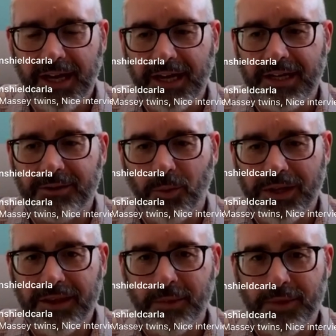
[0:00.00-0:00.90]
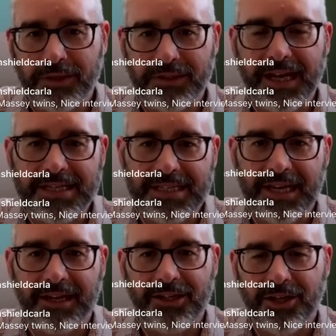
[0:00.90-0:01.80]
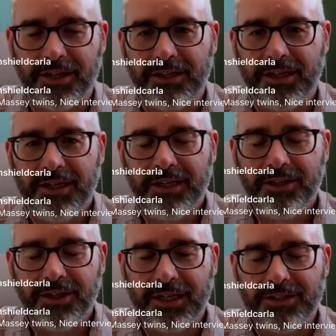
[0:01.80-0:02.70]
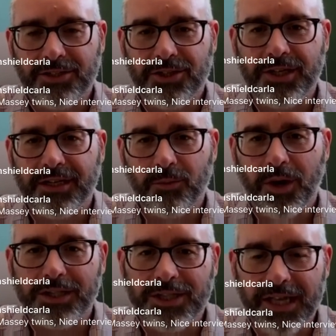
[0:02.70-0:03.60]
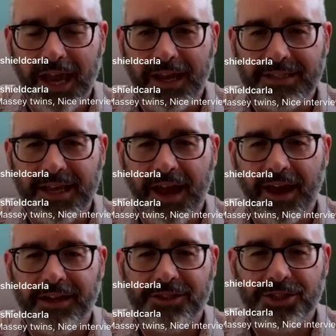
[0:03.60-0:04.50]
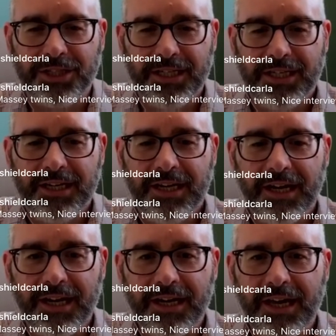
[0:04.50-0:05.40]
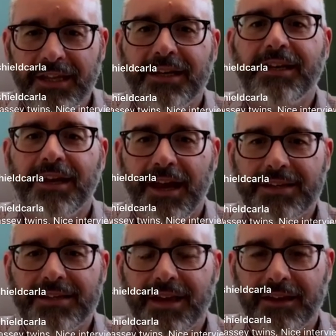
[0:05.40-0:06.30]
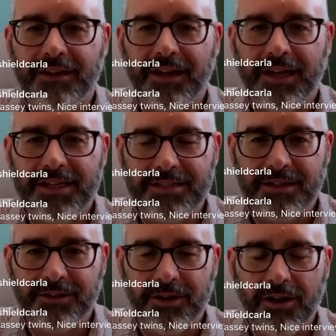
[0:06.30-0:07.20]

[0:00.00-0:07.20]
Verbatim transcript: And while they were nesting, and you could you could tune in, watch the eggs hatch, uh, and then as they as the